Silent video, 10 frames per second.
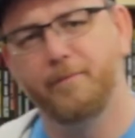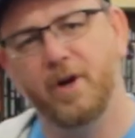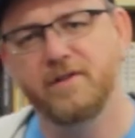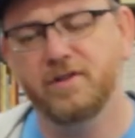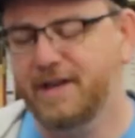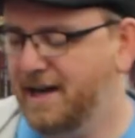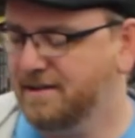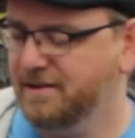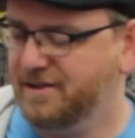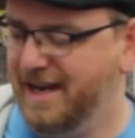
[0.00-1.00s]
Previews,
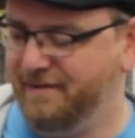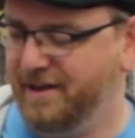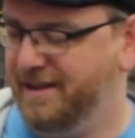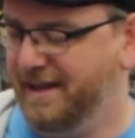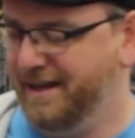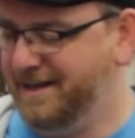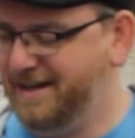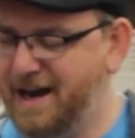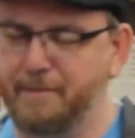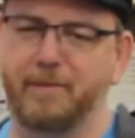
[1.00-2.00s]
guys, list everything.
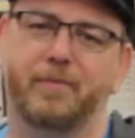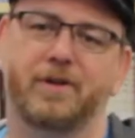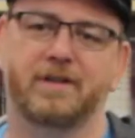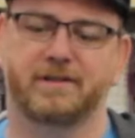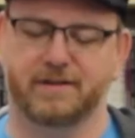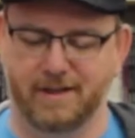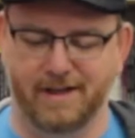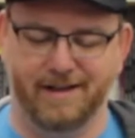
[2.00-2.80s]
Comic books,